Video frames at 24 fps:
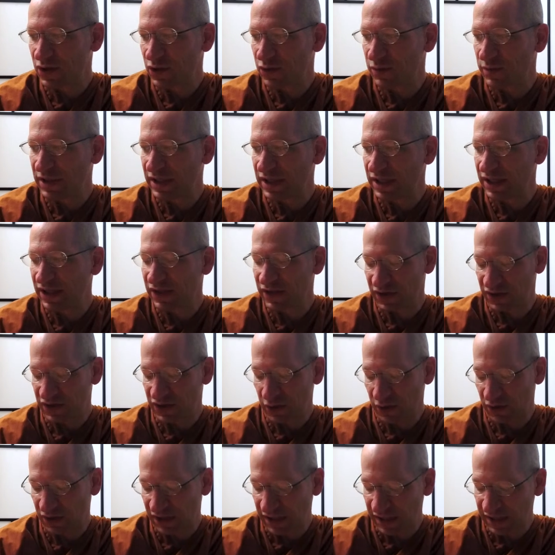be
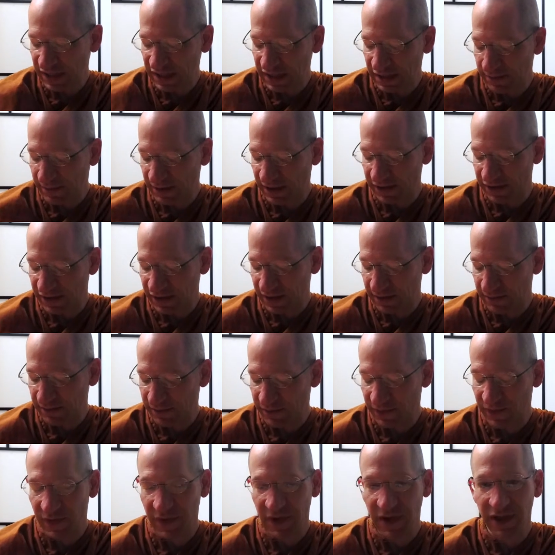so clingy about them
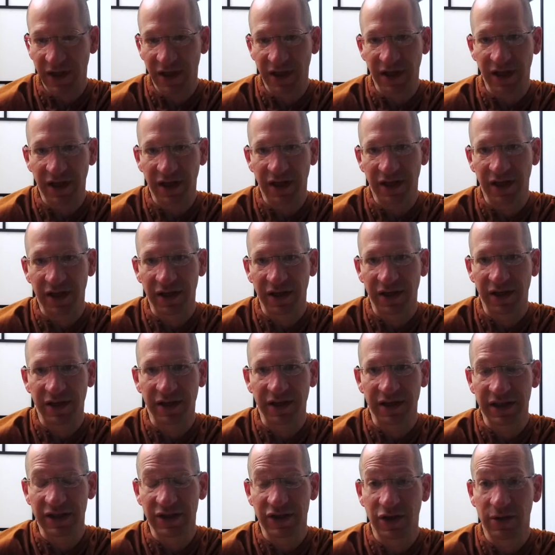
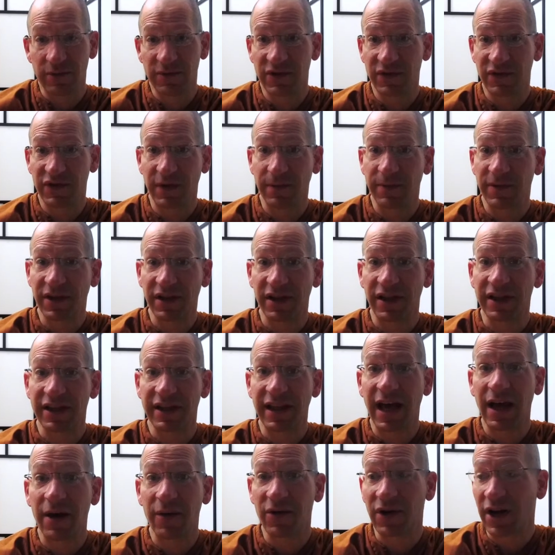in terms of something like
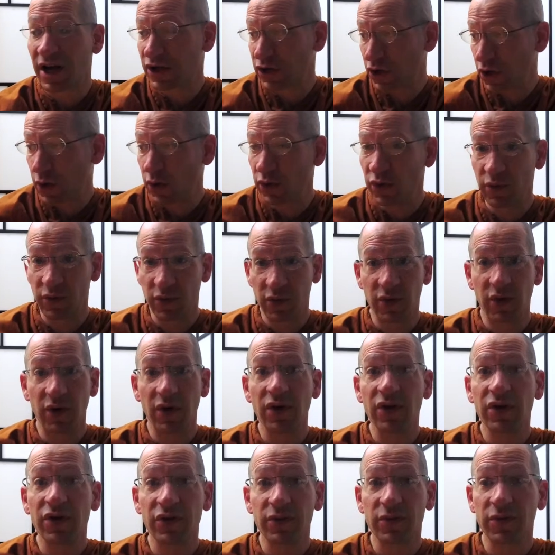that, where I know the
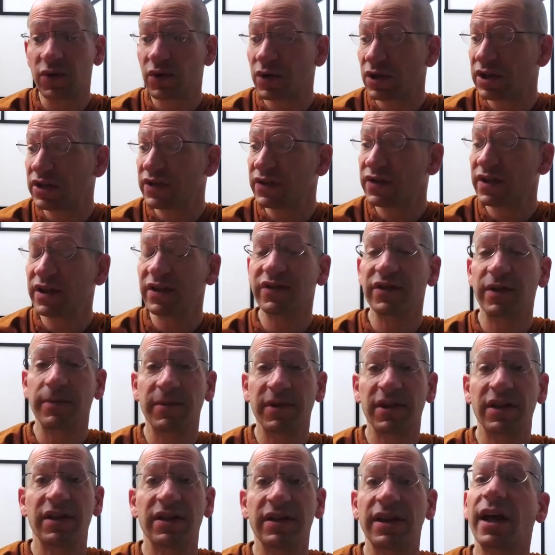rule. The rule is that
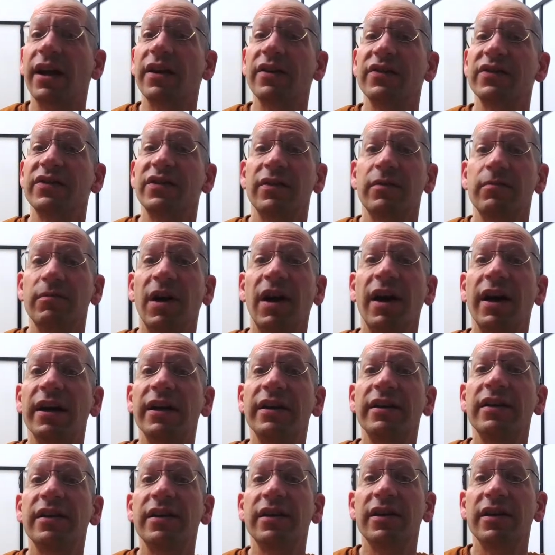something like that is still
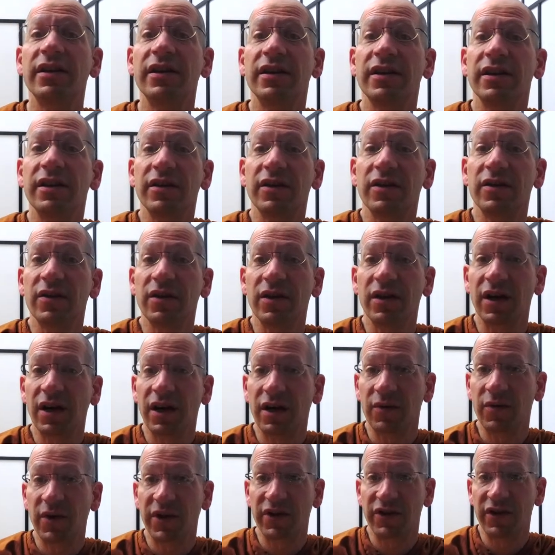mine,
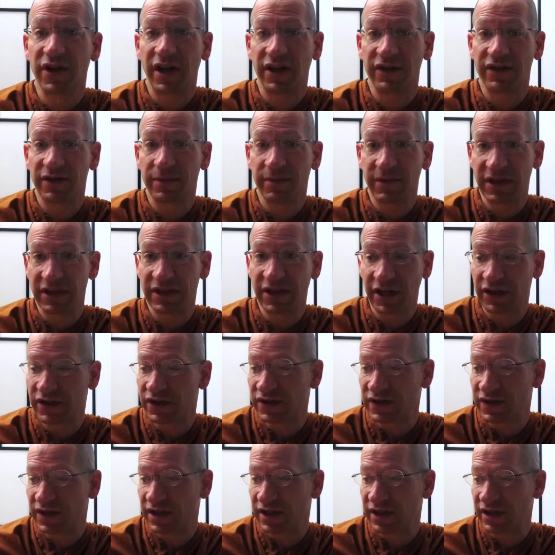whether or not somebody
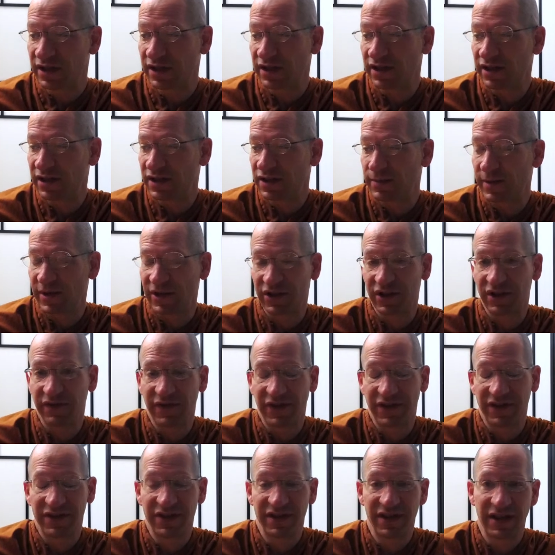touches it, and especially if
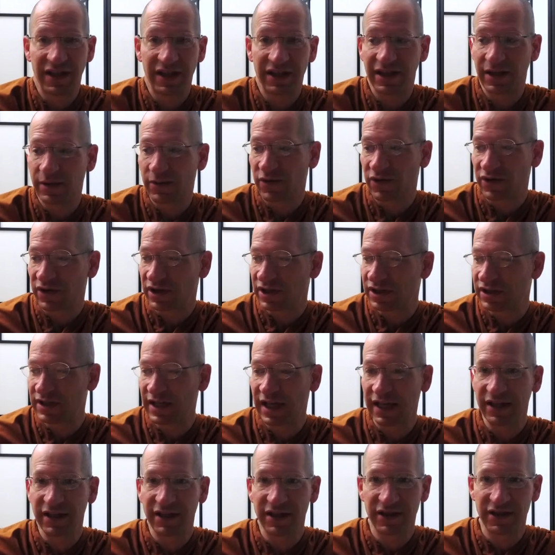I see that they weren't
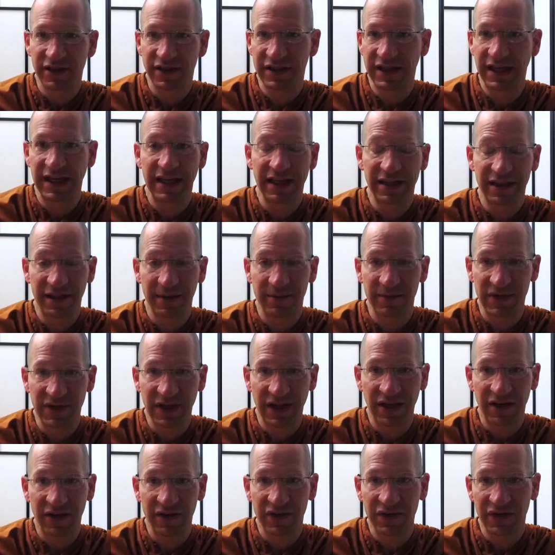intending to take it
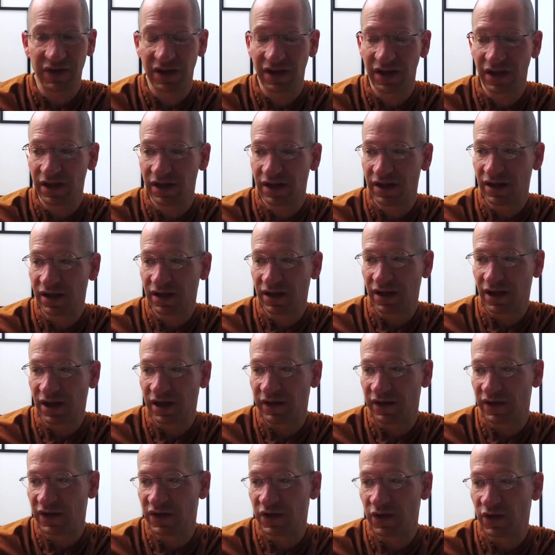themselves.
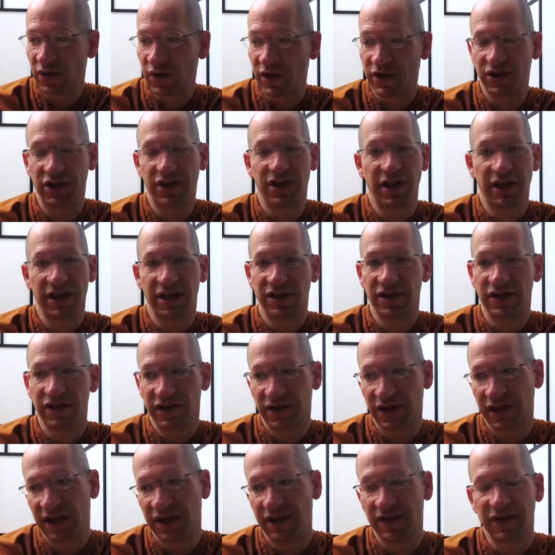There's no question. I can just
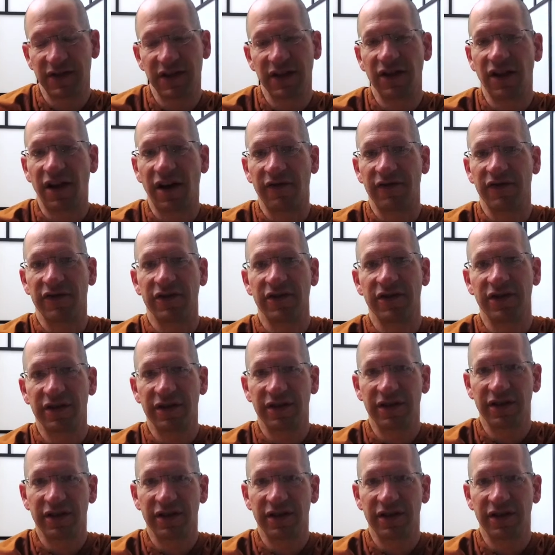say it's still offered,